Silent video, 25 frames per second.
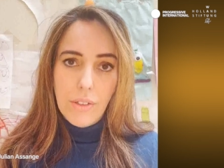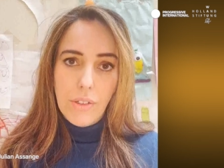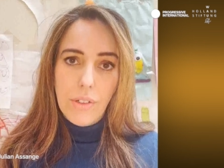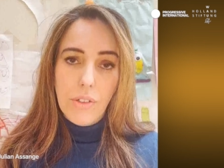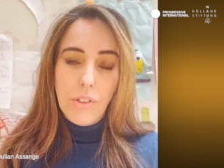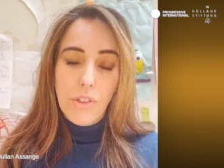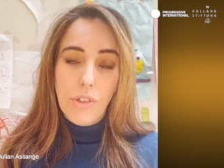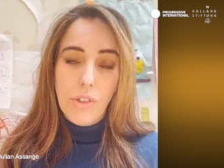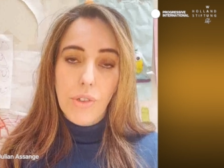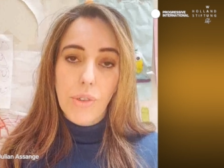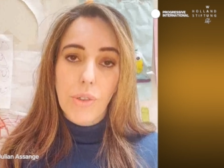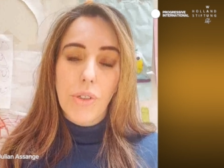
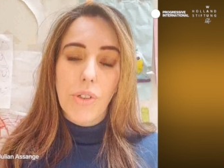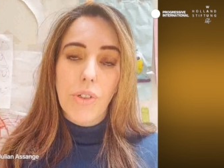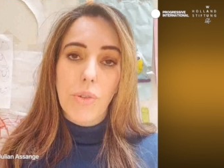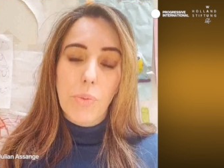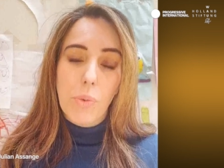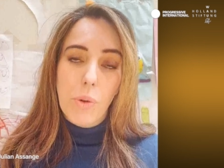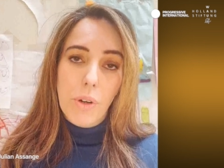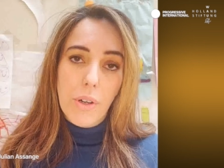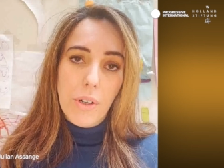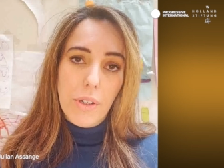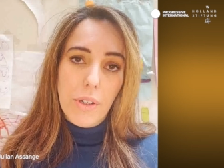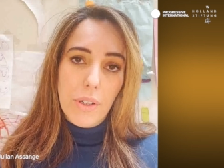Julian's
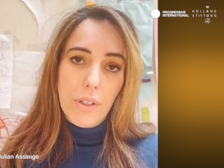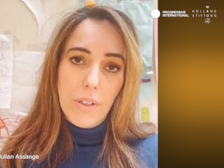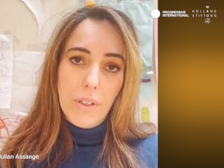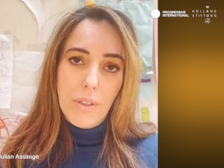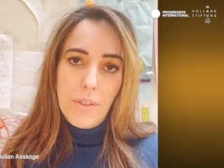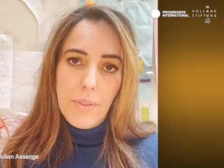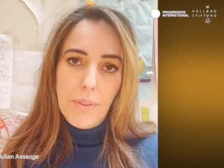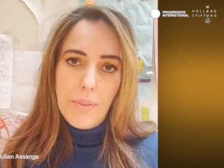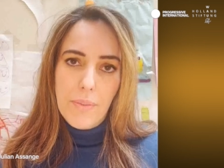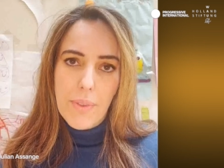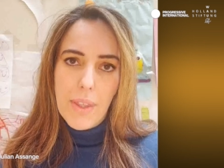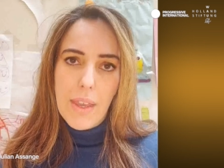work
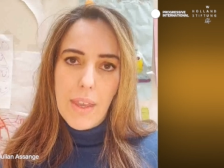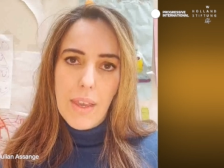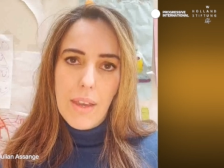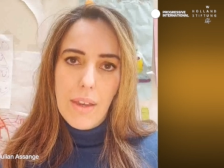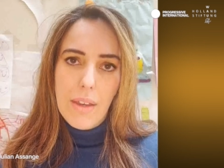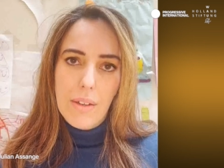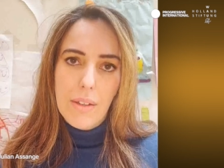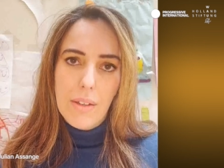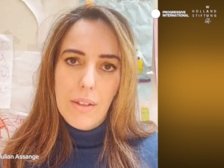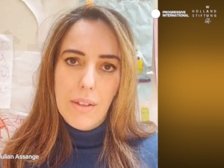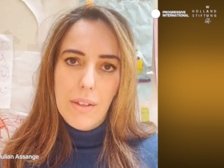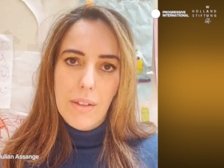
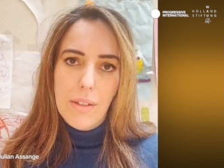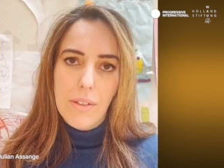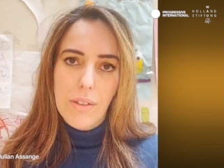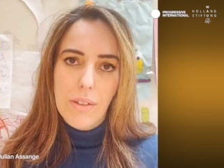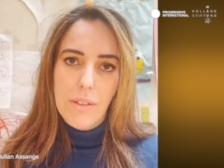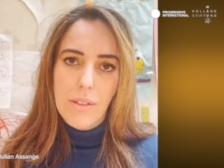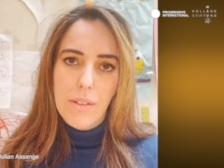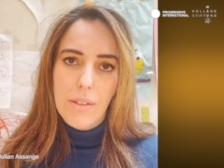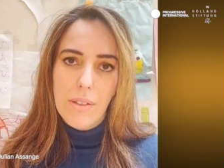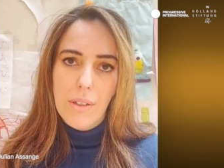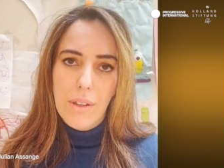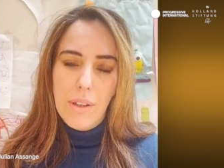and
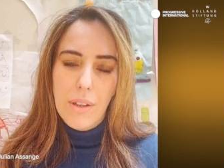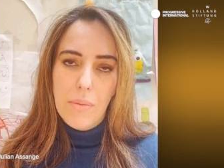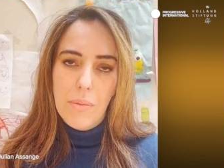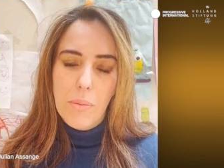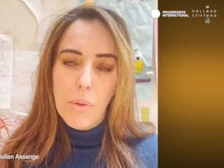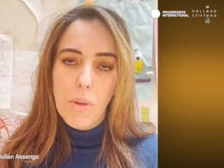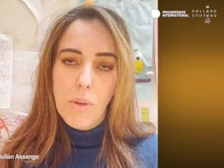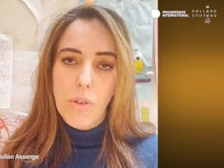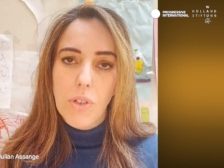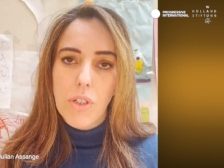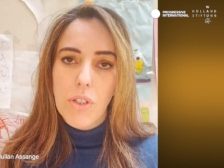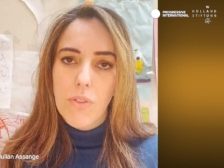his
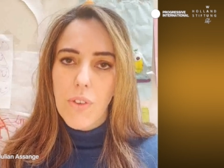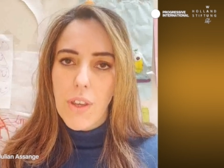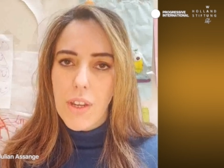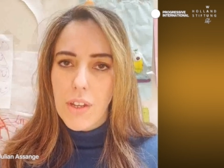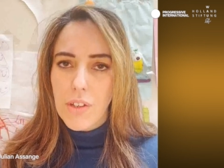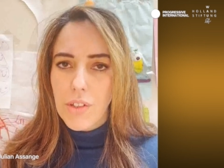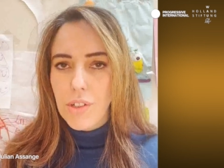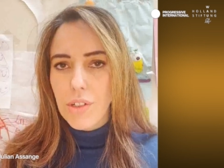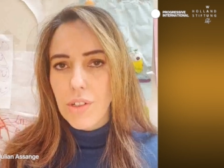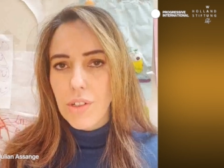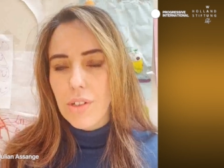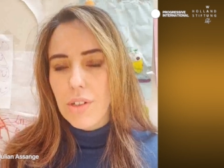
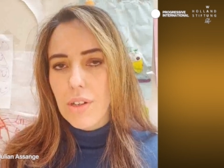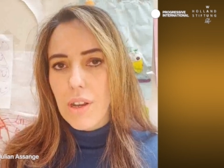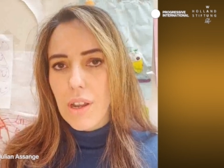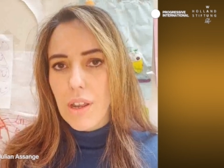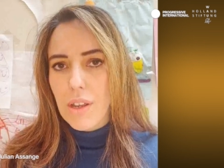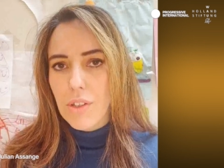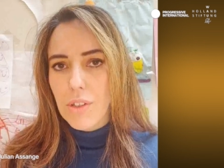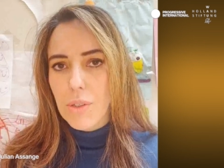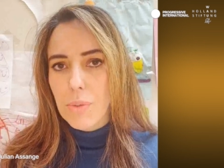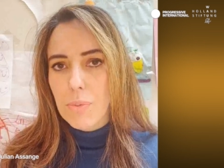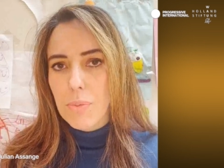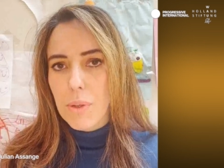motivation
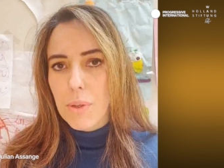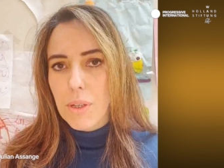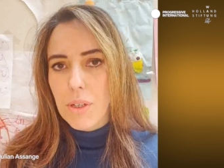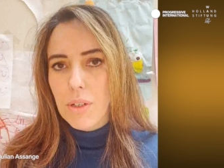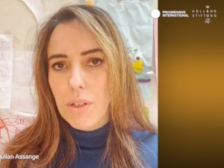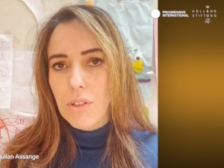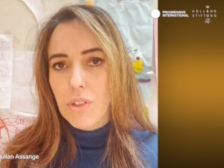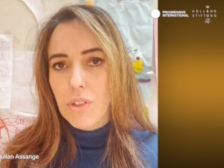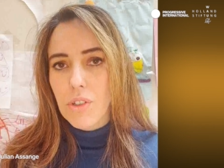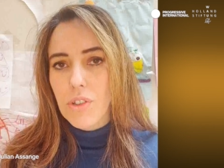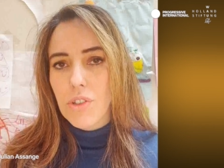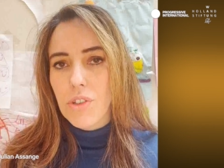has
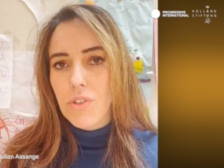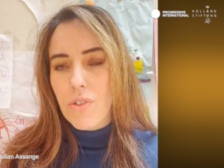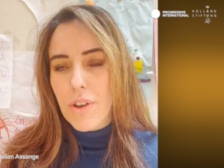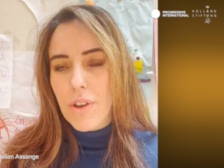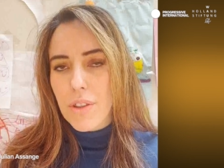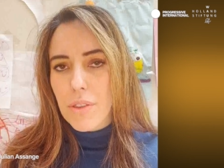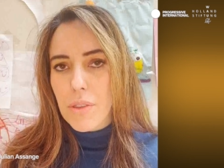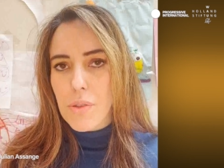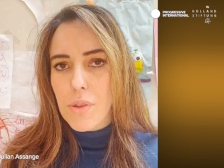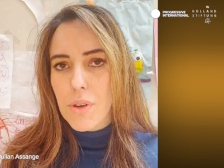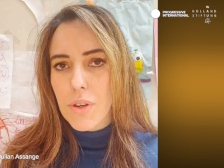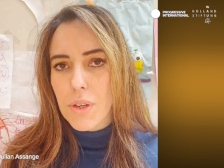been to
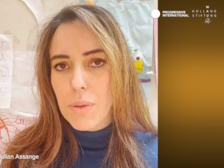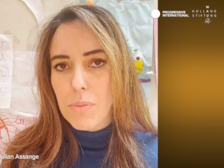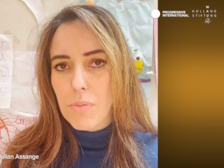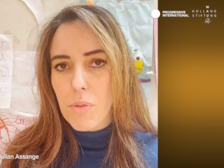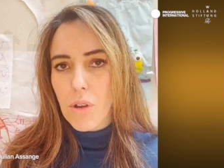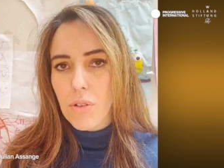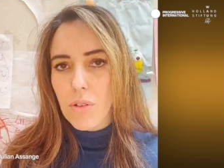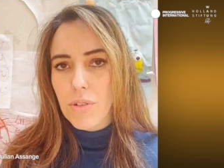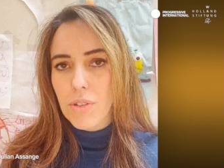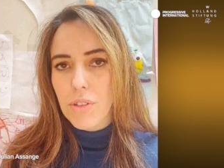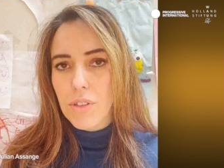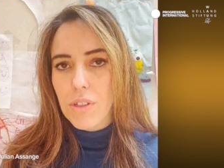strengthen
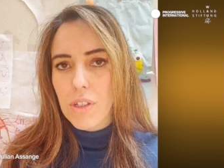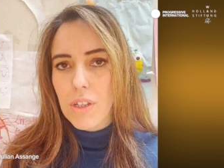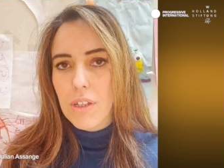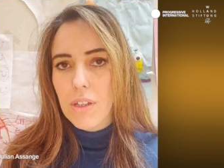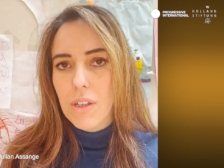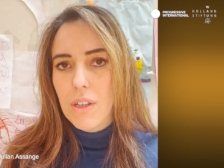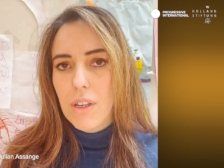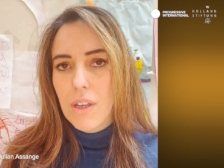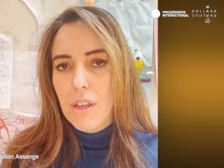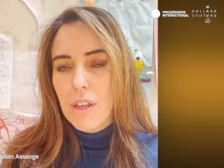democracy